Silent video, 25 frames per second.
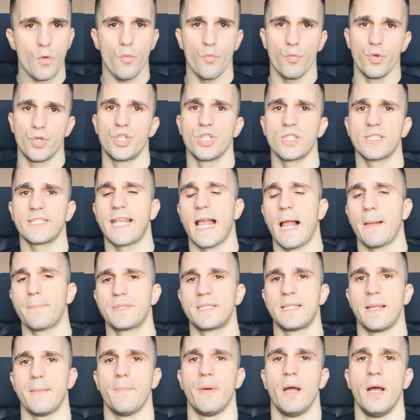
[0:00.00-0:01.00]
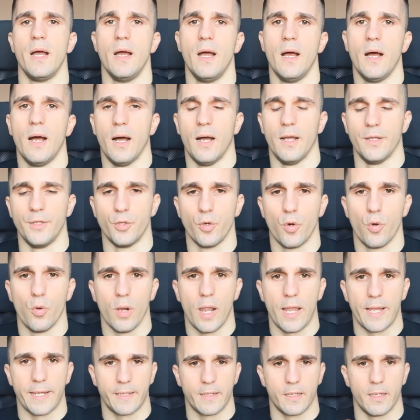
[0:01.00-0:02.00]
which just helps them
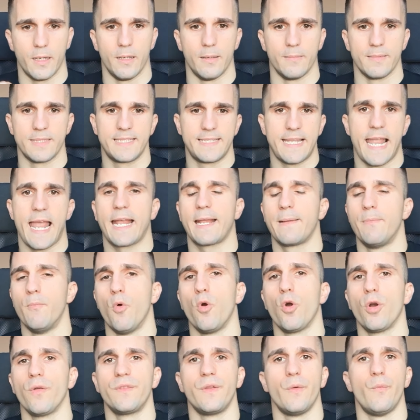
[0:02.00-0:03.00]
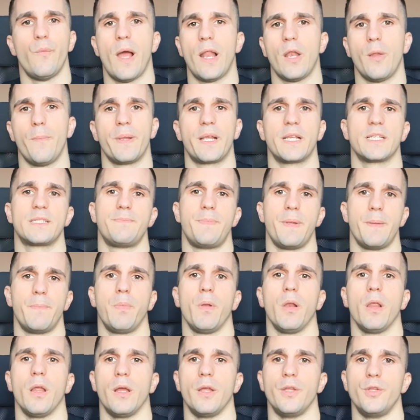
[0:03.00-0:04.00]
stack more of the value, because
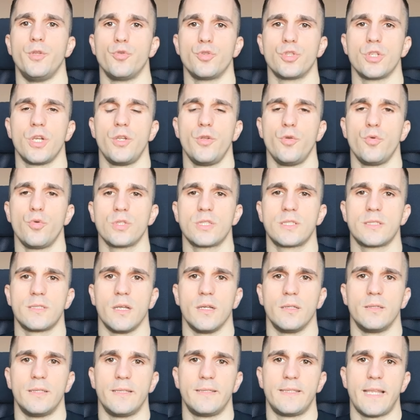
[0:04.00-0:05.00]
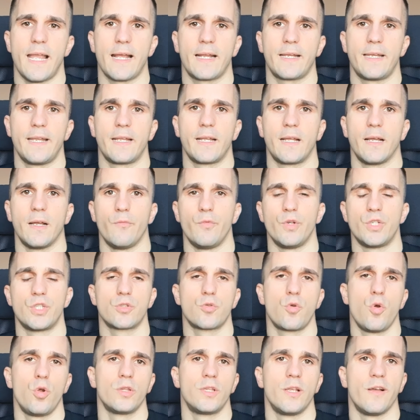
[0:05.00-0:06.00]
people usually use the technique which
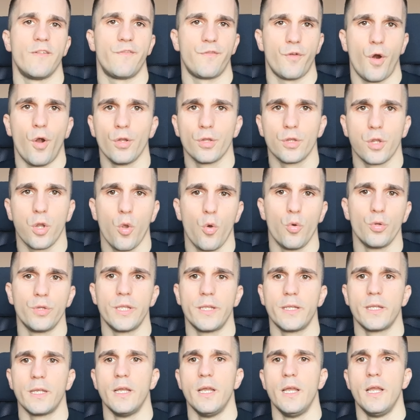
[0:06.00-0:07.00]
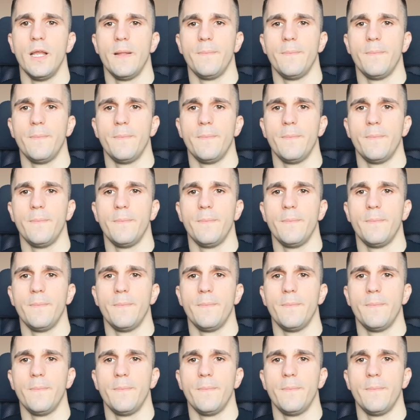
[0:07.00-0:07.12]
is called the front loading.